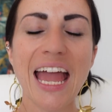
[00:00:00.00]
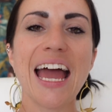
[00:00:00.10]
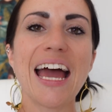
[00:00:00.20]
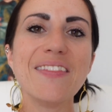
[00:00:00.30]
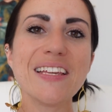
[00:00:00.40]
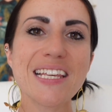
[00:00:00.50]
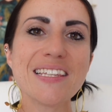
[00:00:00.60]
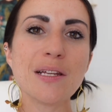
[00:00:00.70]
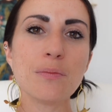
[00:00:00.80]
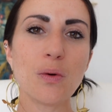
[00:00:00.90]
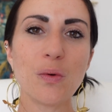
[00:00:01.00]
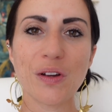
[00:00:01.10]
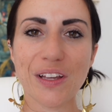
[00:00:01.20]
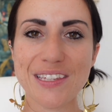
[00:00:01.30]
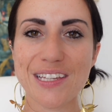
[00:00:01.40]
And this is an
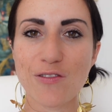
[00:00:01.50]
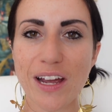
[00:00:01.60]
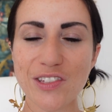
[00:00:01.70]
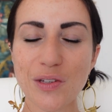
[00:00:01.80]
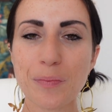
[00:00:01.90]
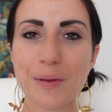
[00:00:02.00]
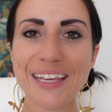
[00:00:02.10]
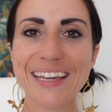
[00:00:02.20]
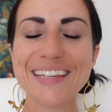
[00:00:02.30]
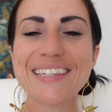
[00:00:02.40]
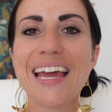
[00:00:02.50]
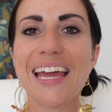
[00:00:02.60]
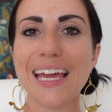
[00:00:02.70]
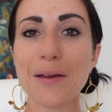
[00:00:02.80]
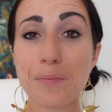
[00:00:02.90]
important consideration because
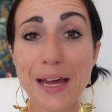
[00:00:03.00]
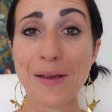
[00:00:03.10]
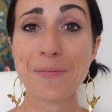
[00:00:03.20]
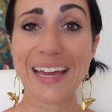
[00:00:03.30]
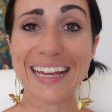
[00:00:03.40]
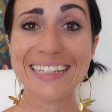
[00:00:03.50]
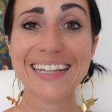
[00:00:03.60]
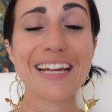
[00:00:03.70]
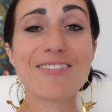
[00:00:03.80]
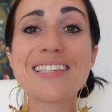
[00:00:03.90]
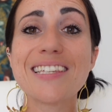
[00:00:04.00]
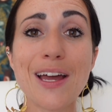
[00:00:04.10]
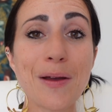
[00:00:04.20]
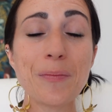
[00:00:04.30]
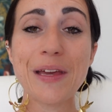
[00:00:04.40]
it may mean that there are
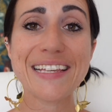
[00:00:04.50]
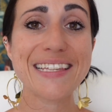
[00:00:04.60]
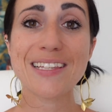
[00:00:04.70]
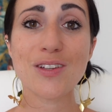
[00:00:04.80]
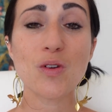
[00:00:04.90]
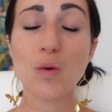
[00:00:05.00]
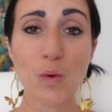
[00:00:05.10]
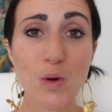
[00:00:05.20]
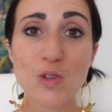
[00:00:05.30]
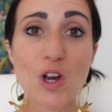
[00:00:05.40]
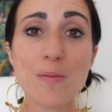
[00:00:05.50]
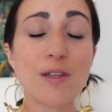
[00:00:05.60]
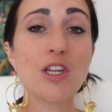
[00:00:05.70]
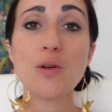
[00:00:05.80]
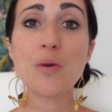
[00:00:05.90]
certain pieces in your wardrobe
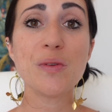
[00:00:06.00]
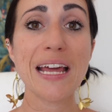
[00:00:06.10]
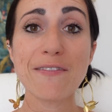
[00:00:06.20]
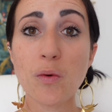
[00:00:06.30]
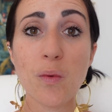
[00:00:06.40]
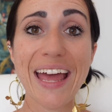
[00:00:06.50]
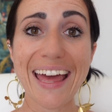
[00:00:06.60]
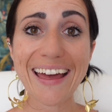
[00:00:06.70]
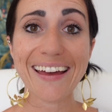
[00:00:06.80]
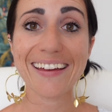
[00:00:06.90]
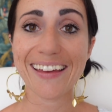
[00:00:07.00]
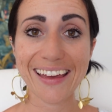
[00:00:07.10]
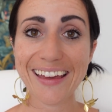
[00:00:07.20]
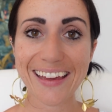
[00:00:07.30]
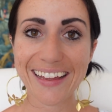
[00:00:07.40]
that you will never wear
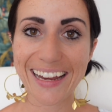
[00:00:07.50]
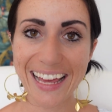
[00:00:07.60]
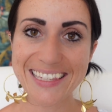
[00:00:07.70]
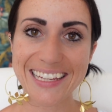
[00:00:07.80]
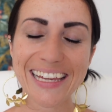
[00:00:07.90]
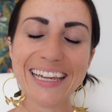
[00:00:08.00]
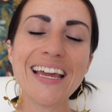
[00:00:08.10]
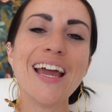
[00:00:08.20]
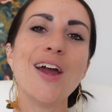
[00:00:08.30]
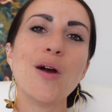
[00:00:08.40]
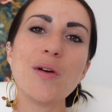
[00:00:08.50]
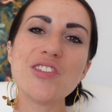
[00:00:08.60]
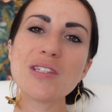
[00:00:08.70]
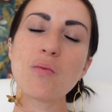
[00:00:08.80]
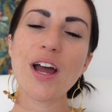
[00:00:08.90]
here in Italy,
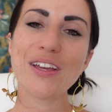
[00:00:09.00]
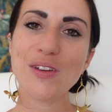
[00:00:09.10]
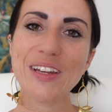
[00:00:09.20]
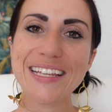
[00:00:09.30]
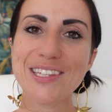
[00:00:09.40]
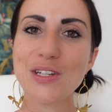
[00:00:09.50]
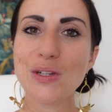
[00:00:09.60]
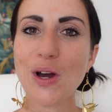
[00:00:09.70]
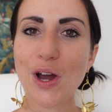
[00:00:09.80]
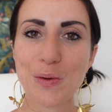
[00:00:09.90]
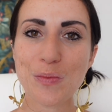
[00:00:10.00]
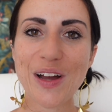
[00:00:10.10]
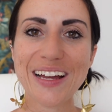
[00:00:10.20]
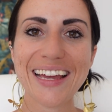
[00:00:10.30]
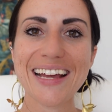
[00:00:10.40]
which is why you need to do your
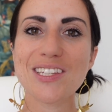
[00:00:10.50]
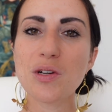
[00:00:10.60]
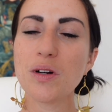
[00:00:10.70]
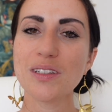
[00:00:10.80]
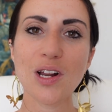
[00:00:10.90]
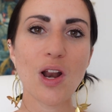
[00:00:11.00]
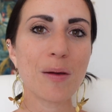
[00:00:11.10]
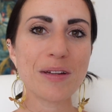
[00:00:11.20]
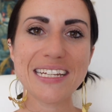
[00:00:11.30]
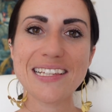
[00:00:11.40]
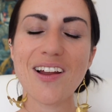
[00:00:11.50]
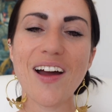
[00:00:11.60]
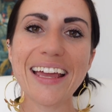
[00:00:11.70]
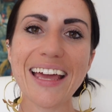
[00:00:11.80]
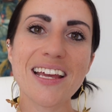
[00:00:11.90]
homework as to what the climate is
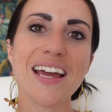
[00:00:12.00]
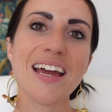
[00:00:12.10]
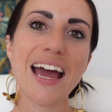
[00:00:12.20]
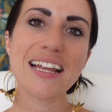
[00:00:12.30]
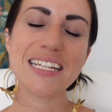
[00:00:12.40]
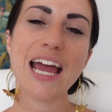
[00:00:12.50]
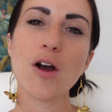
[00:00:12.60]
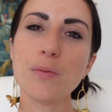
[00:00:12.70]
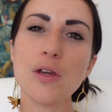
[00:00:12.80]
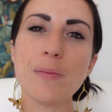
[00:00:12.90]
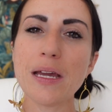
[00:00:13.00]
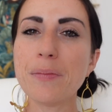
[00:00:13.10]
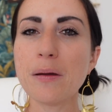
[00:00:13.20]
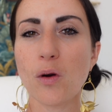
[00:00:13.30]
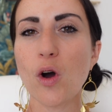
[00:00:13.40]
like and to help you be a
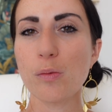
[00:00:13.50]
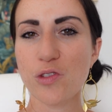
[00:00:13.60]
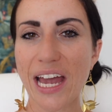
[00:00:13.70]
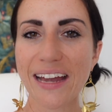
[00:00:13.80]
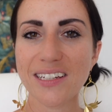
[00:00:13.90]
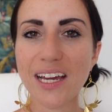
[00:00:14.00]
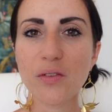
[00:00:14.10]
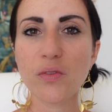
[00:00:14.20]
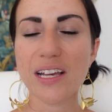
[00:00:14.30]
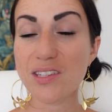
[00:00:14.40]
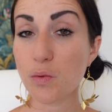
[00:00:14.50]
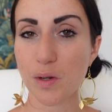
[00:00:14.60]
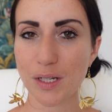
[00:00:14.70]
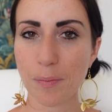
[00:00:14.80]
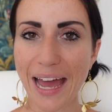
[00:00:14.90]
bit more objective as to
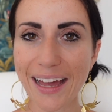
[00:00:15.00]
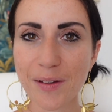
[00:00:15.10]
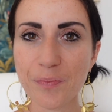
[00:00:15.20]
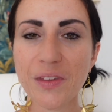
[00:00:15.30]
what to pack.